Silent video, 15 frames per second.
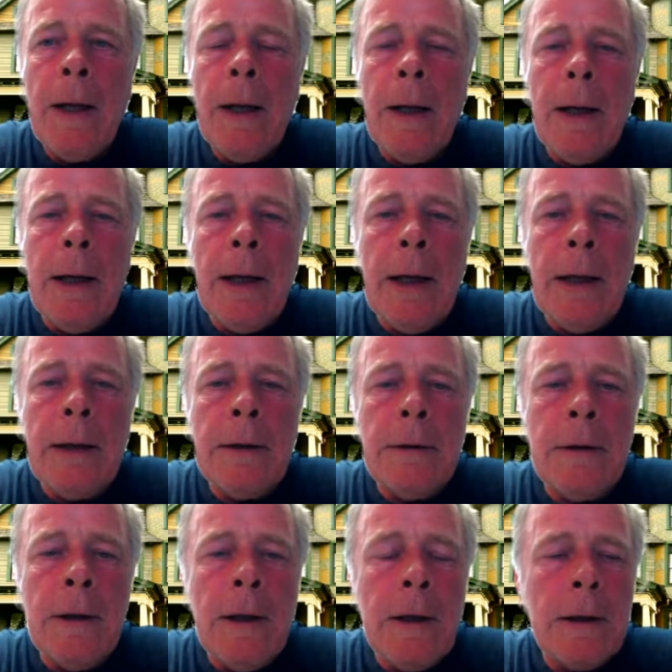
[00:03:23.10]
and
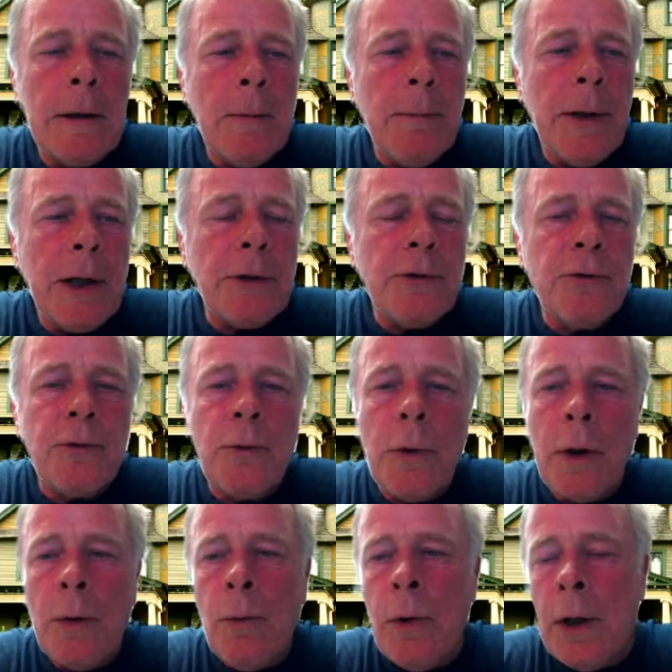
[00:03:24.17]
I got back to
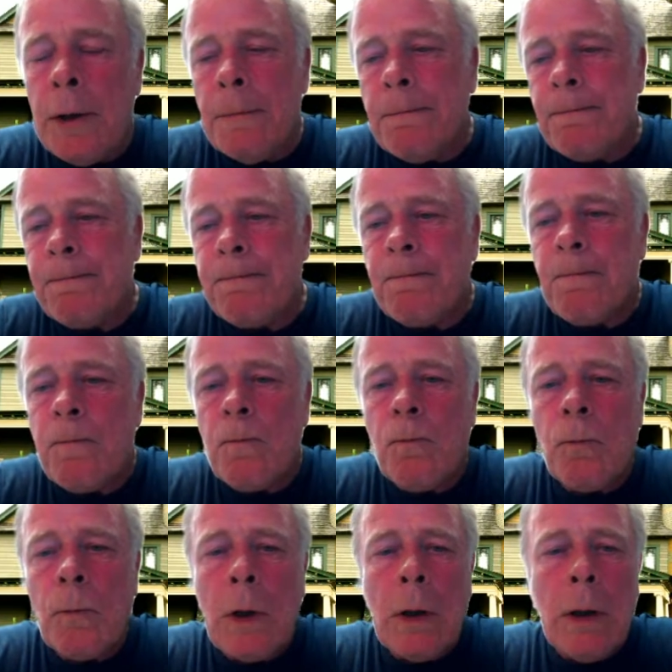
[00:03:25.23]
square one.
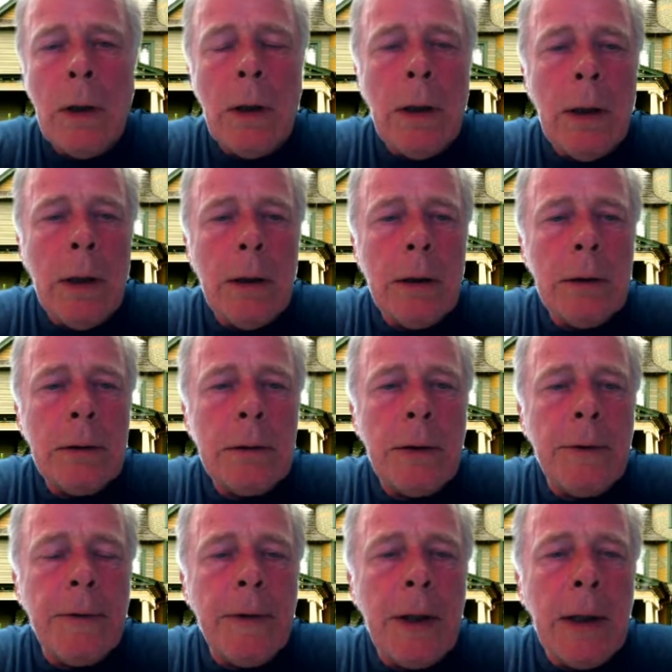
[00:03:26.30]
The
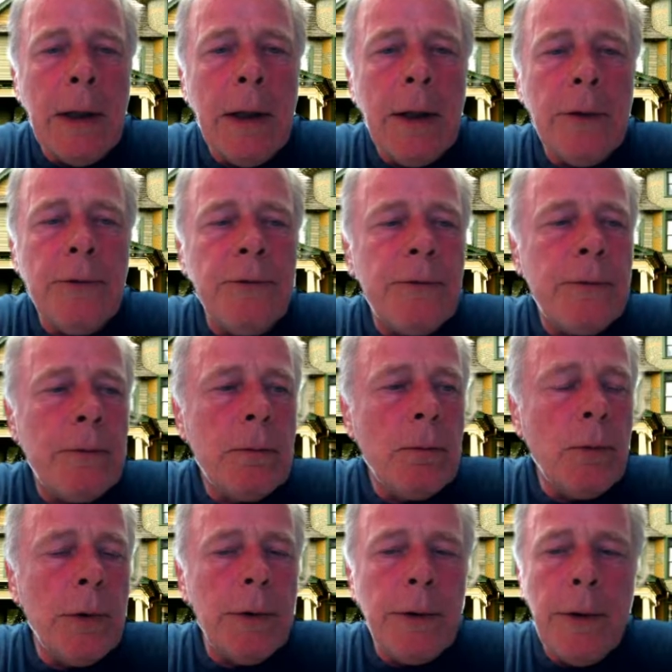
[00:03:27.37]
thing is,
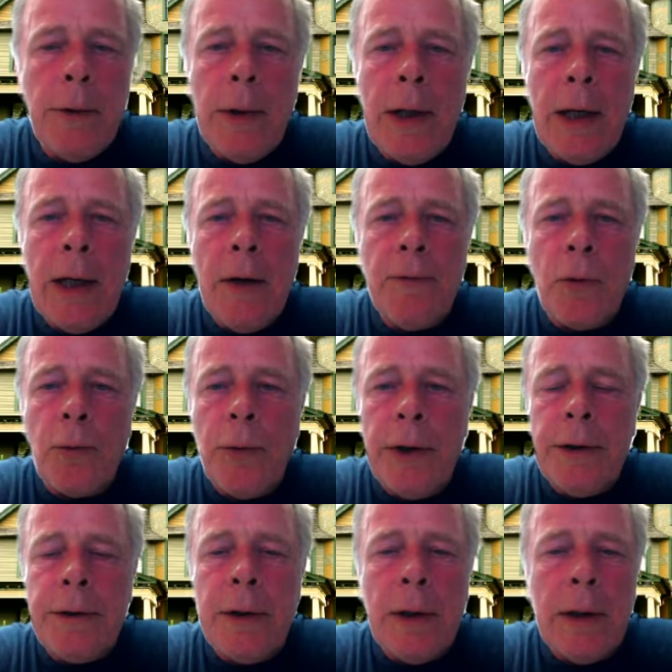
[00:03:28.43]
whether you have a
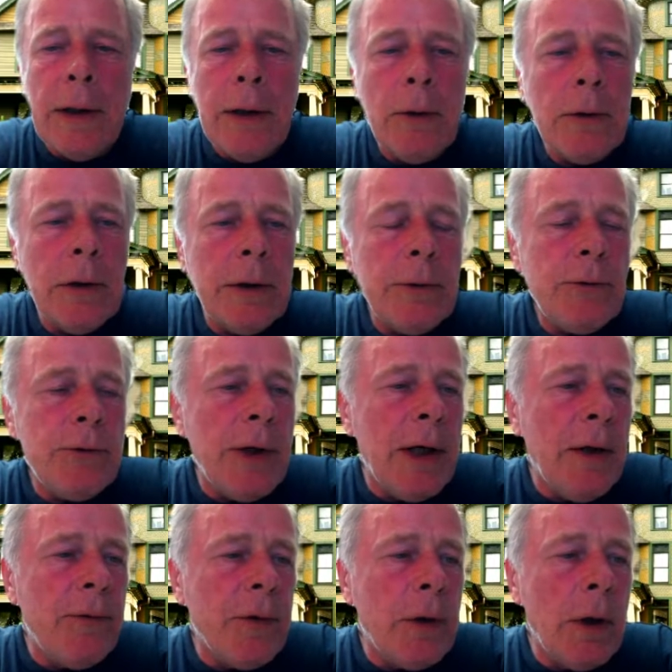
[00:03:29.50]
retail outlet, you
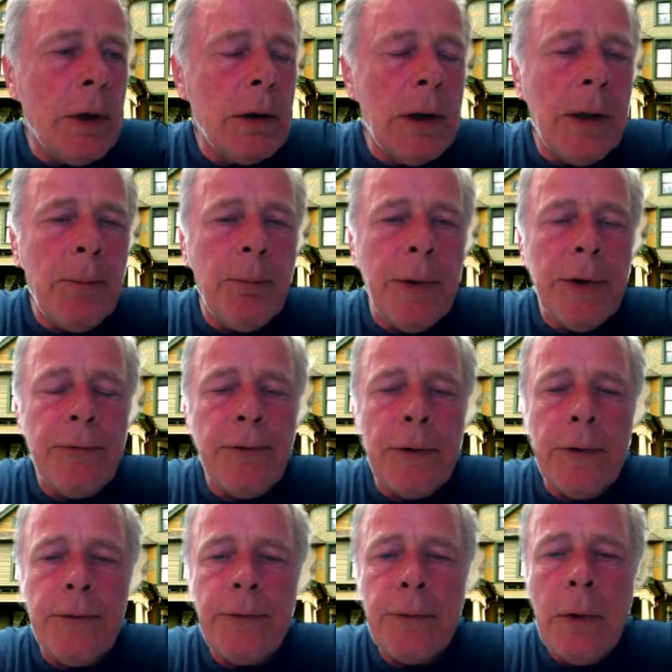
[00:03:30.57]
have an online
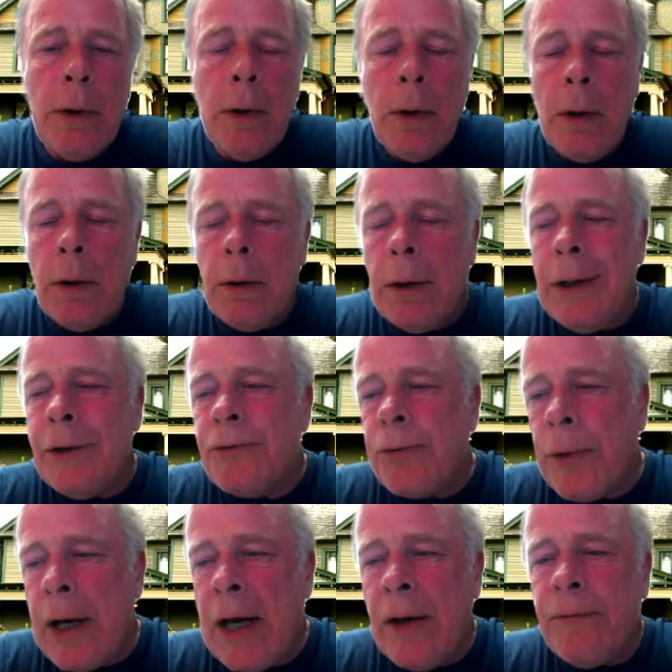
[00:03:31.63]
business, you need
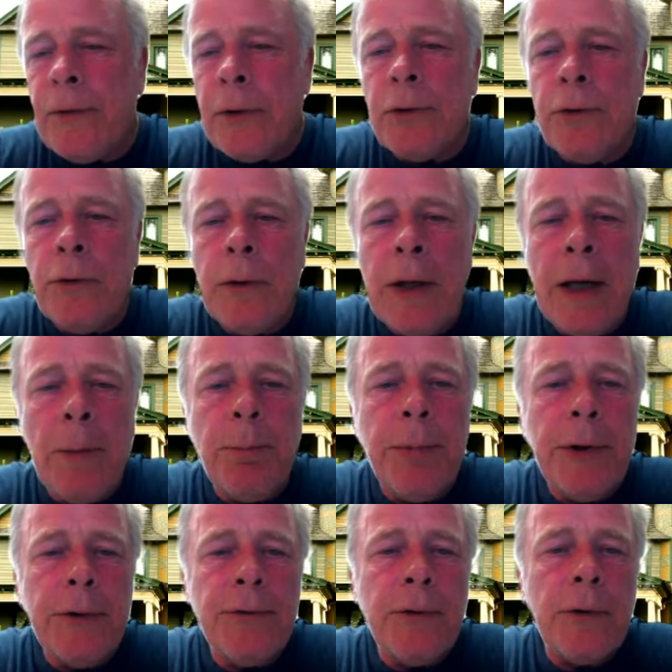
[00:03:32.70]
traffic to that
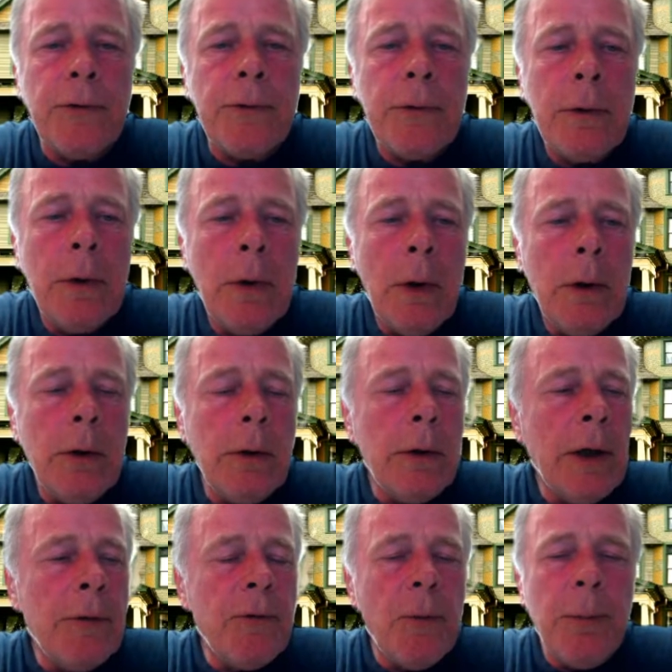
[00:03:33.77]
business. You can
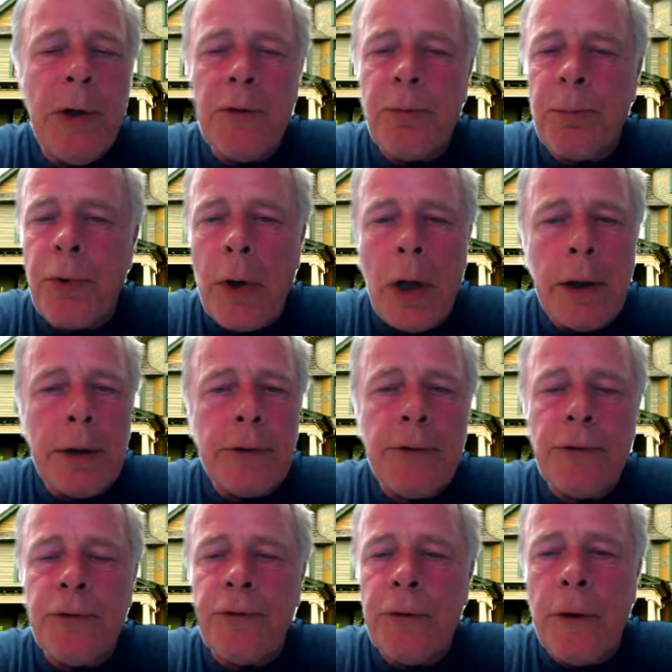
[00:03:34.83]
have the best product or
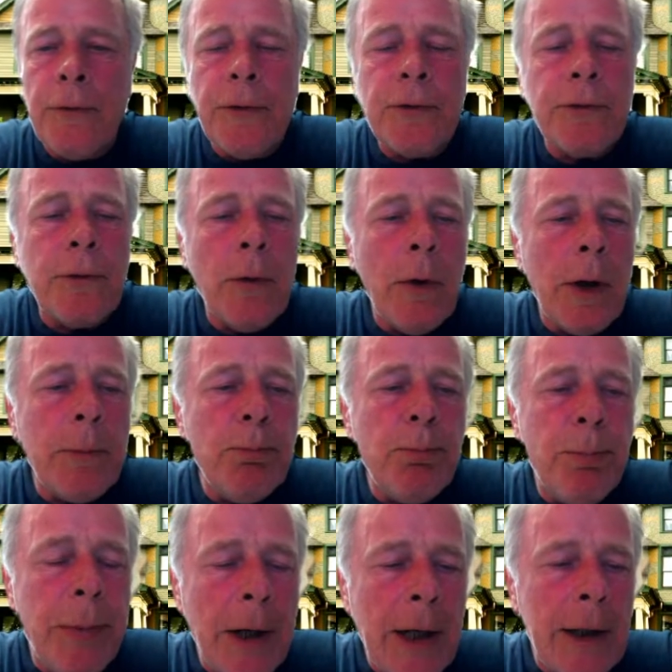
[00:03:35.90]
service going,
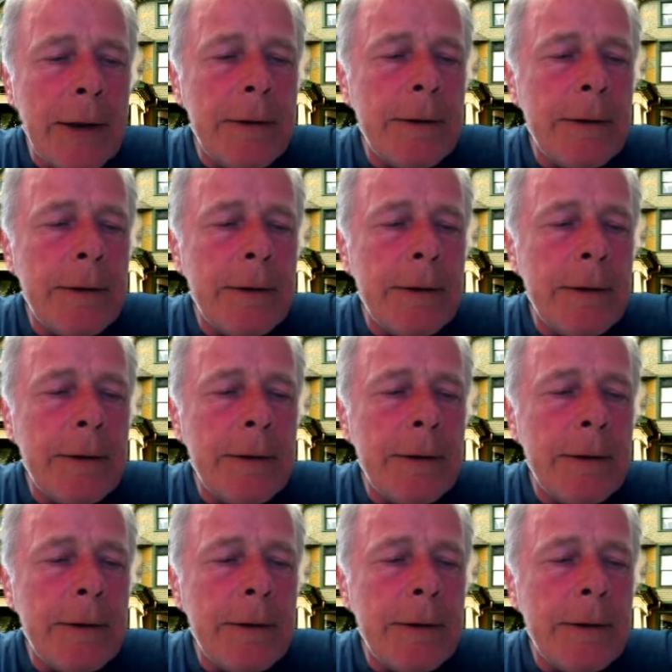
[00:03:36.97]
but